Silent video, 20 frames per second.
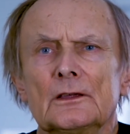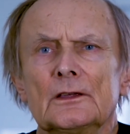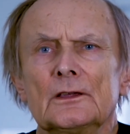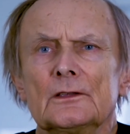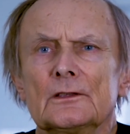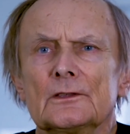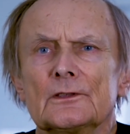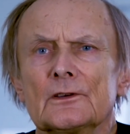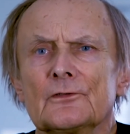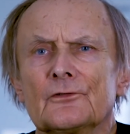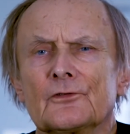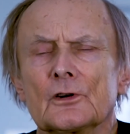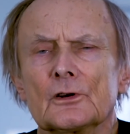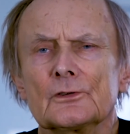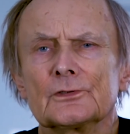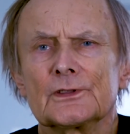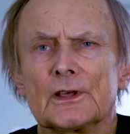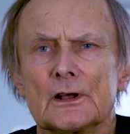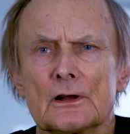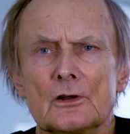in the
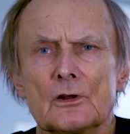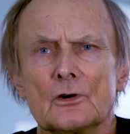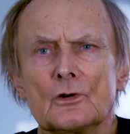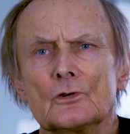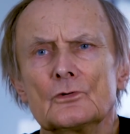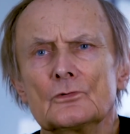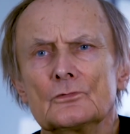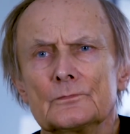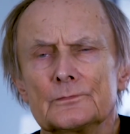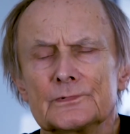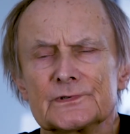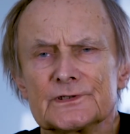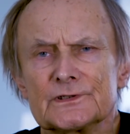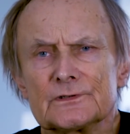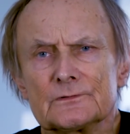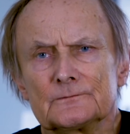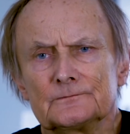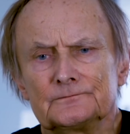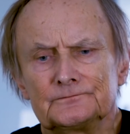frontal lobes.